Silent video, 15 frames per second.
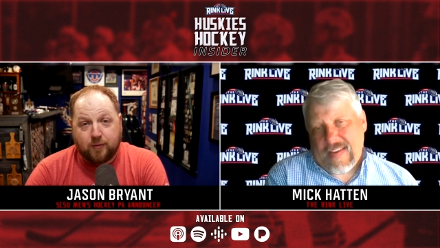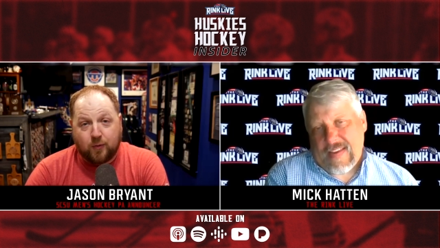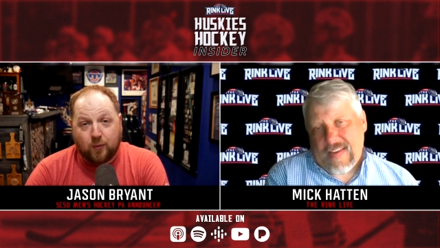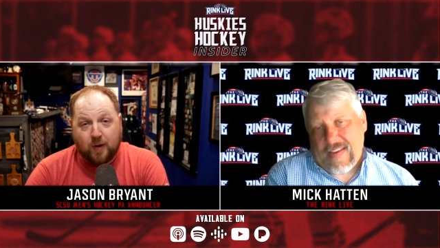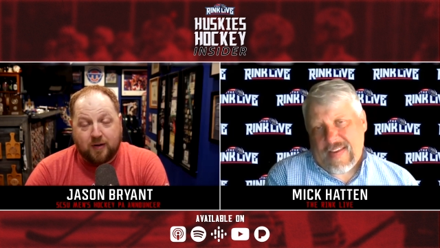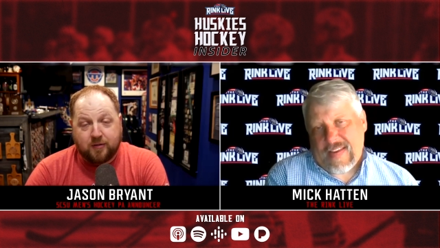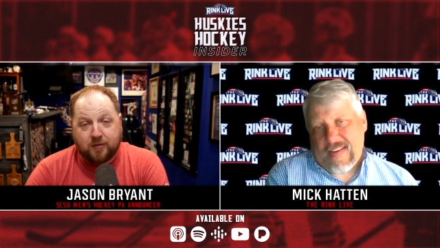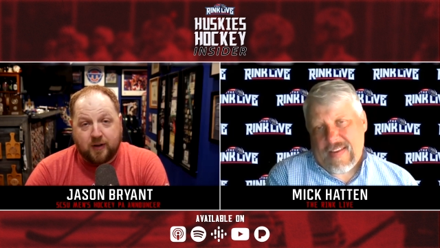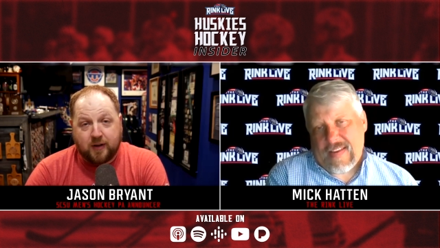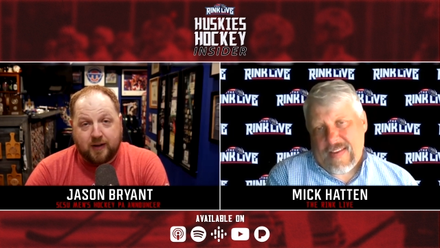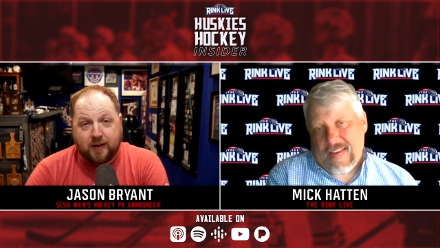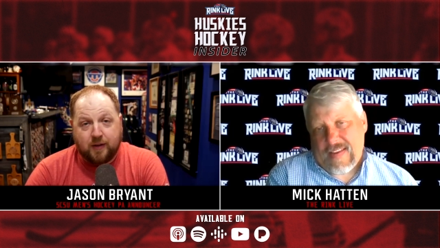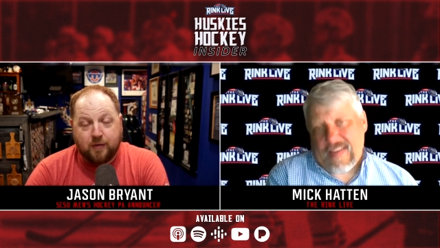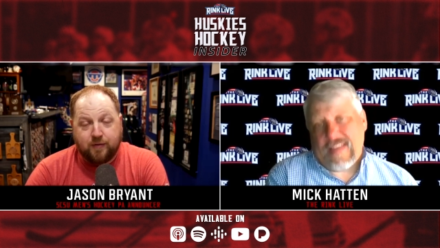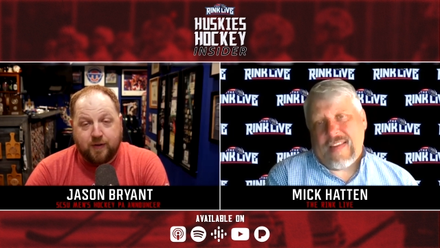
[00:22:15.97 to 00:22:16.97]
Speaker 1: wrestling
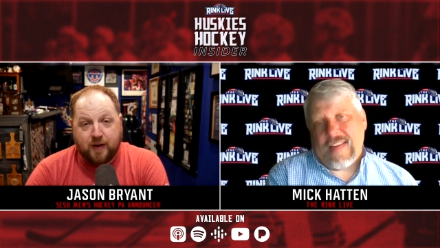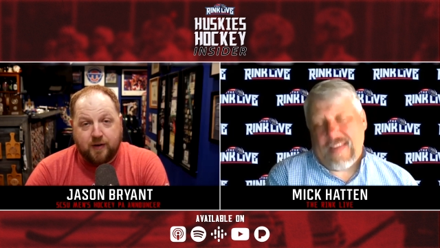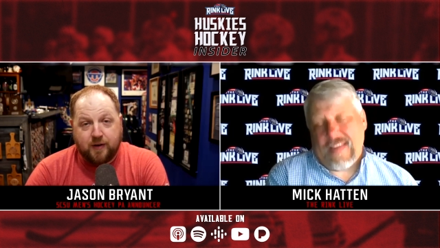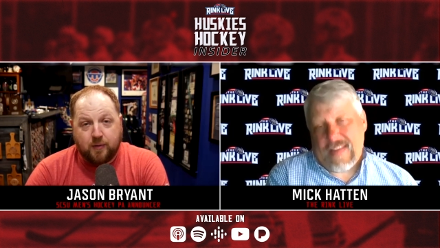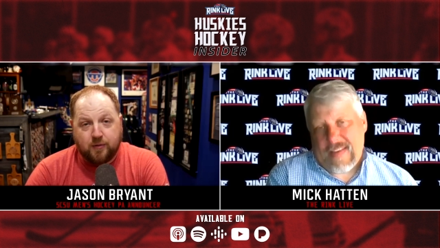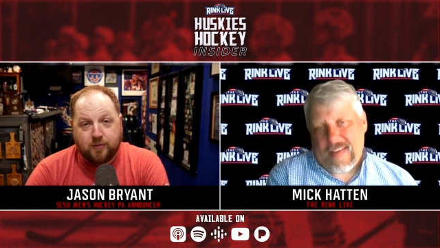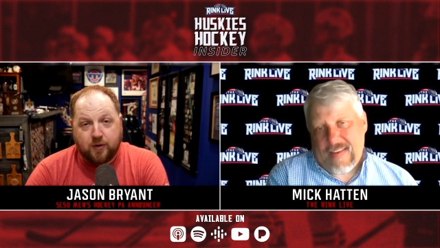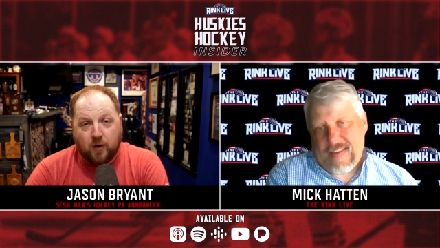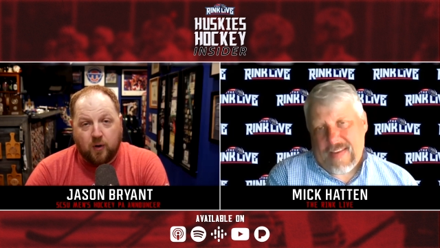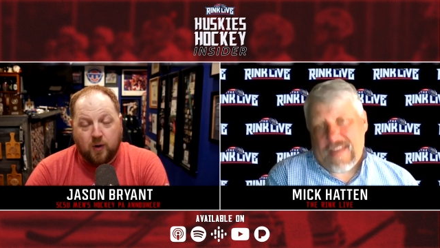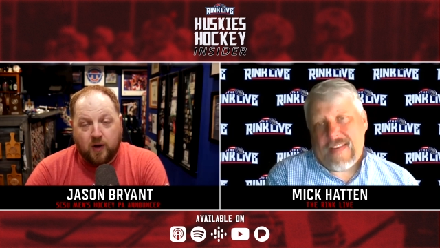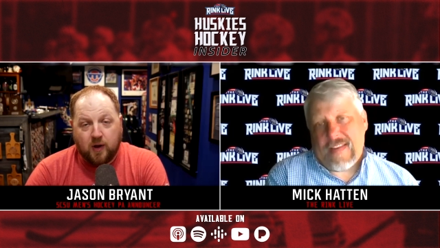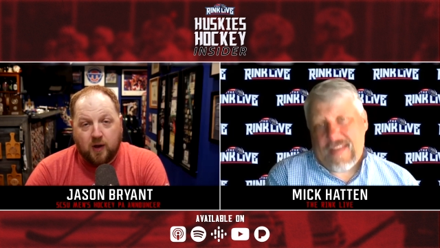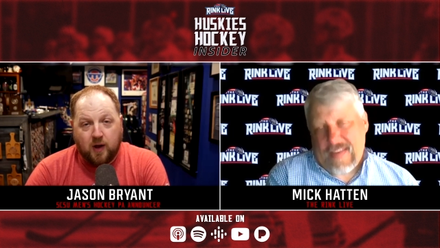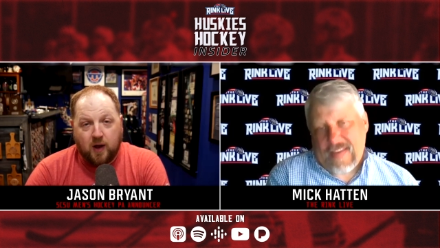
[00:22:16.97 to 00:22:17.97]
in the venue. So
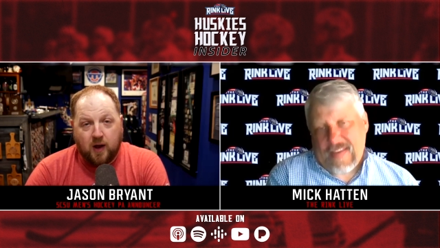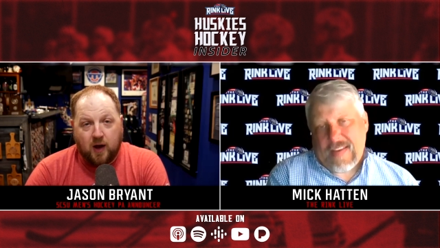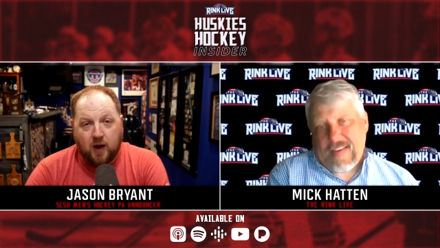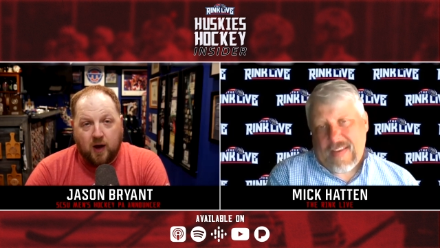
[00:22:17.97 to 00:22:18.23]
uh,